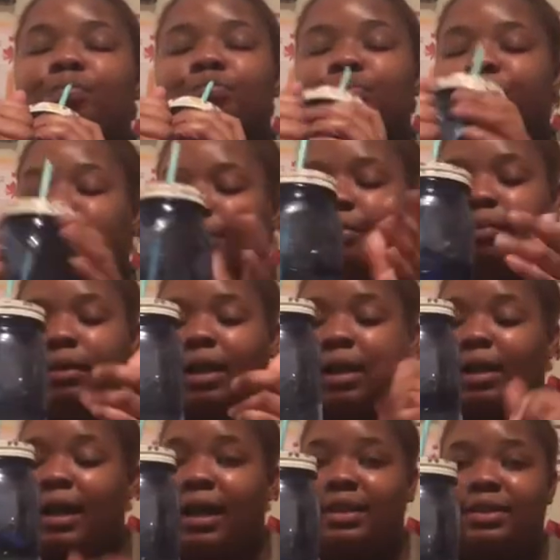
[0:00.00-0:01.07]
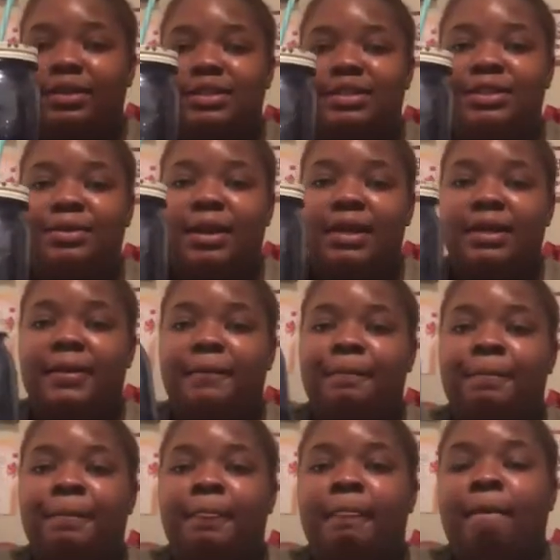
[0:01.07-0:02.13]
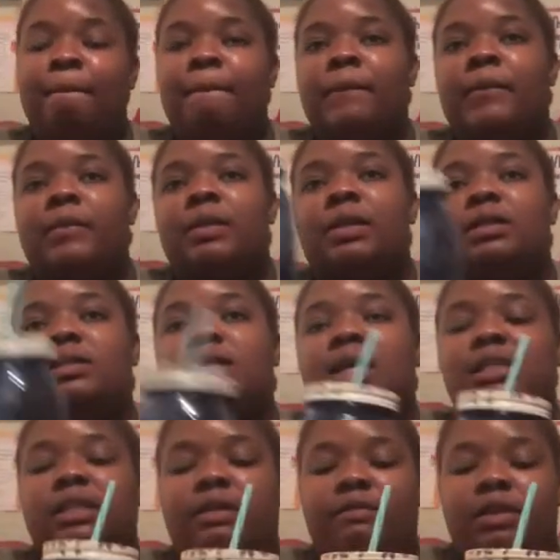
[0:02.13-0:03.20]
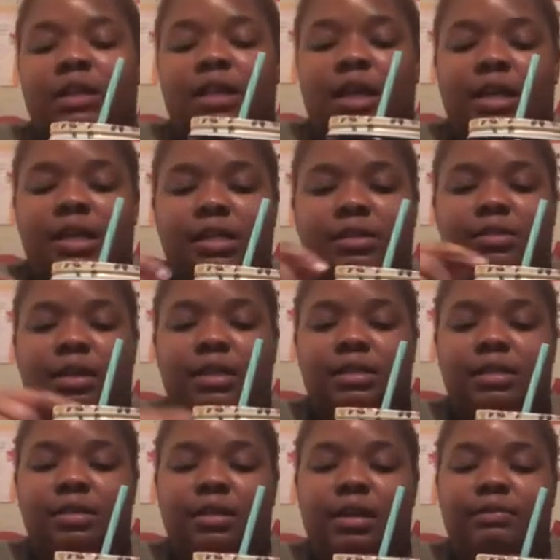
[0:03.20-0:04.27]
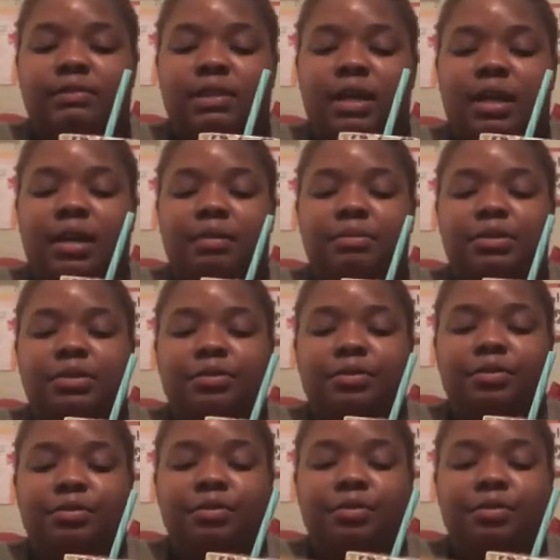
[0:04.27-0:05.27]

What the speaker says: I got thirsty right then. It's not 7 o'clock yet, so I still have time to